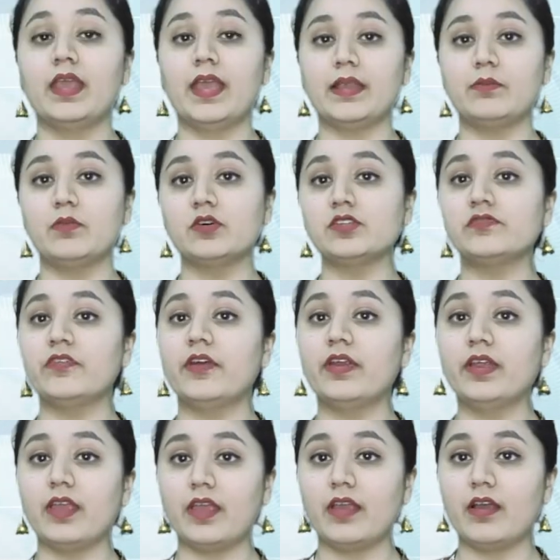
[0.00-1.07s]

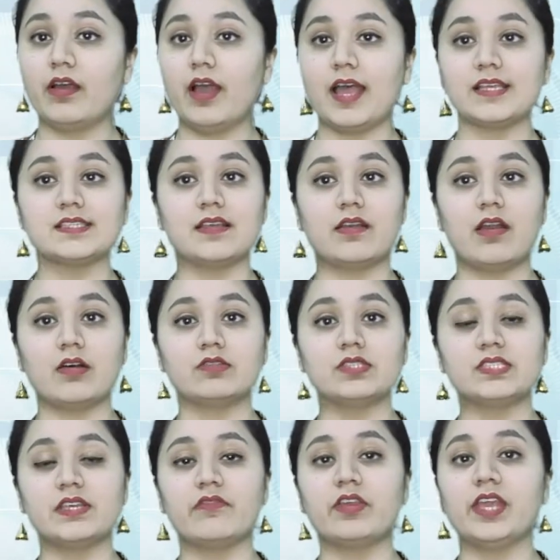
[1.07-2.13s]
Atmospheric air has around
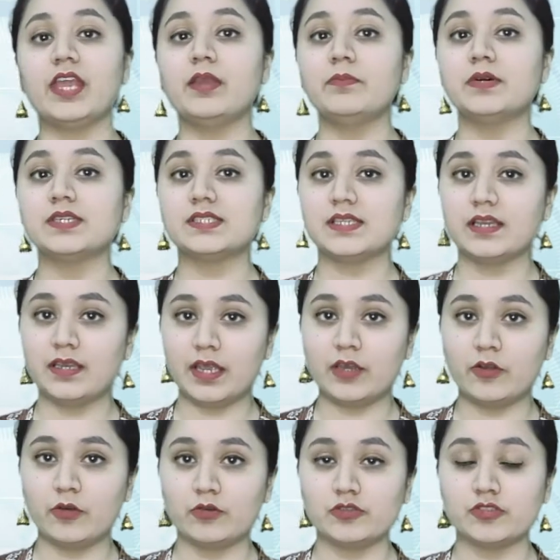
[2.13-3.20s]
78%
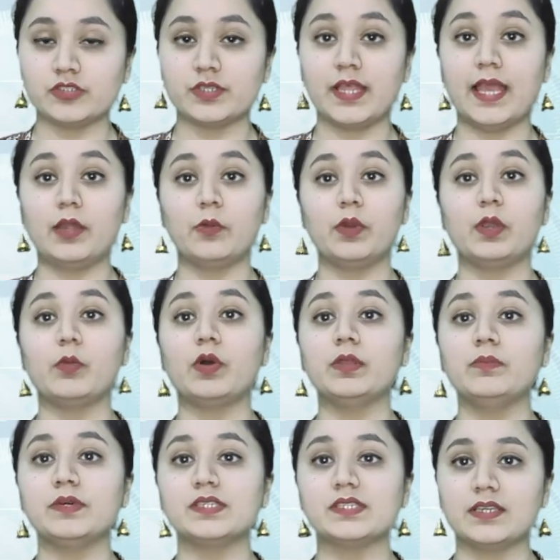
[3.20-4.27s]
nitrogen and
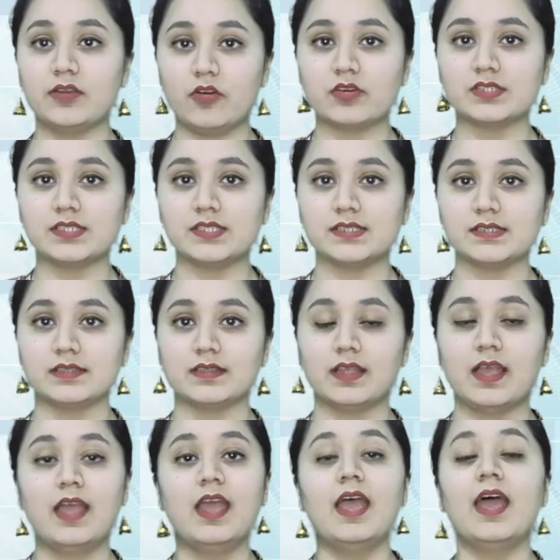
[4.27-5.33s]
21% oxygen,
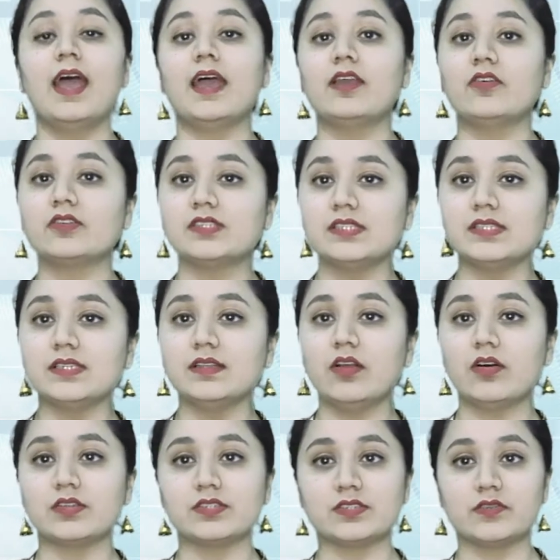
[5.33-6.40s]
and oxygen
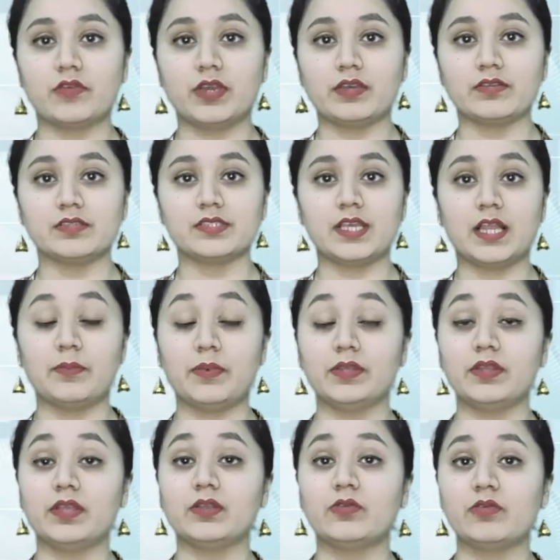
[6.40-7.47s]
concentrators help in
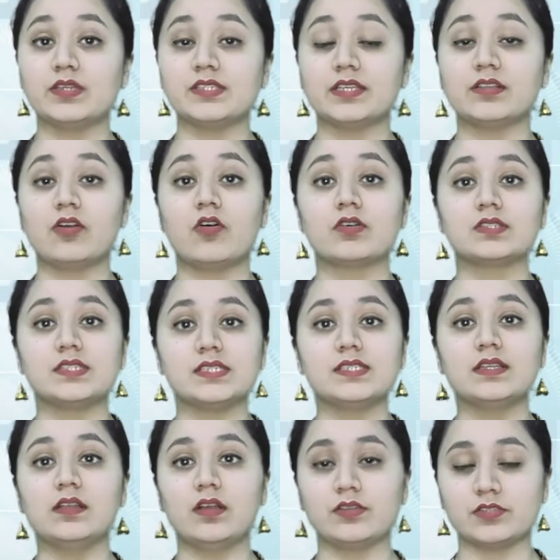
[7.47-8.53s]
increasing the
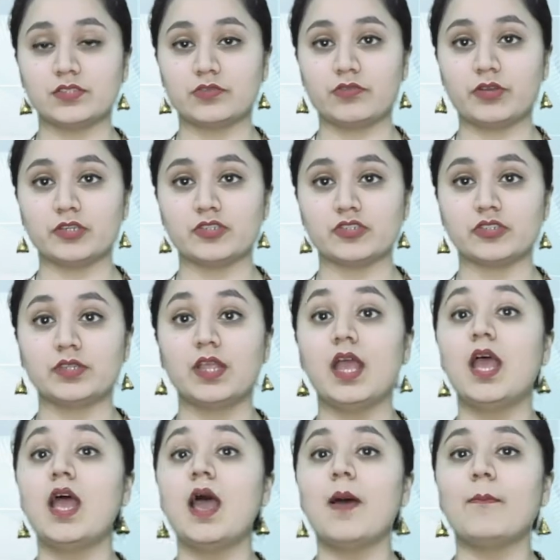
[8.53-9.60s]
oxygen concentration
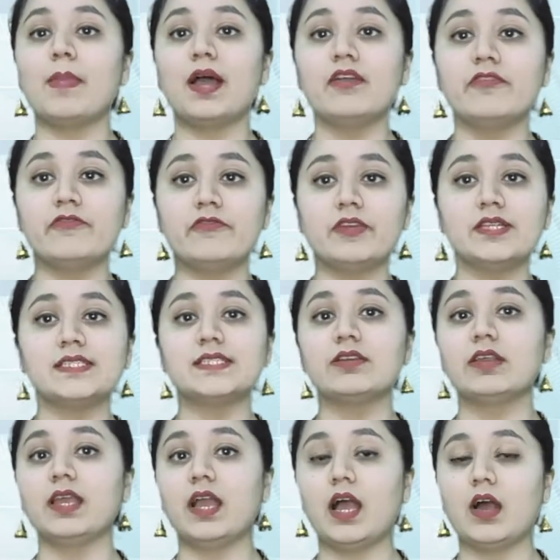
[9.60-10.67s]
by
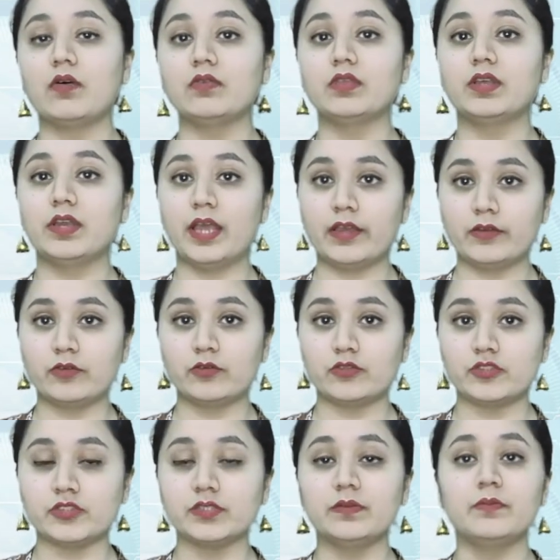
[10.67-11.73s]
filtering out the
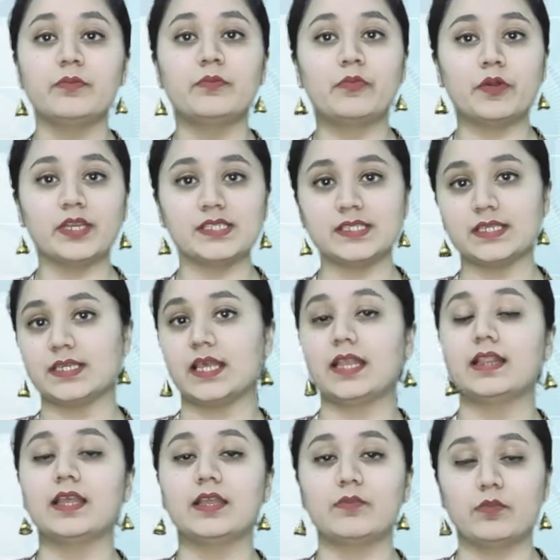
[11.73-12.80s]
nitrogen present in
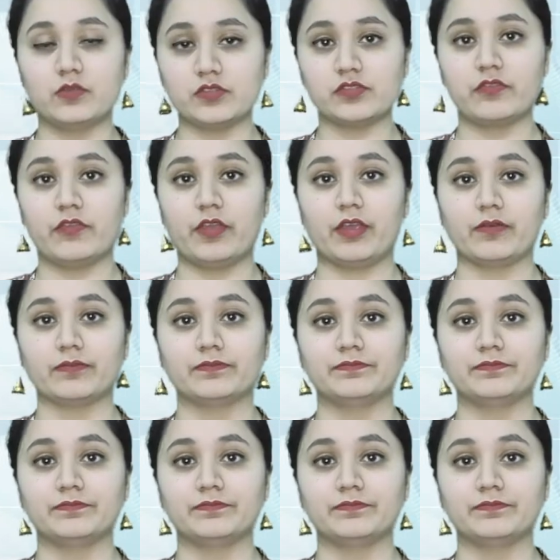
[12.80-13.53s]
the atmosphere.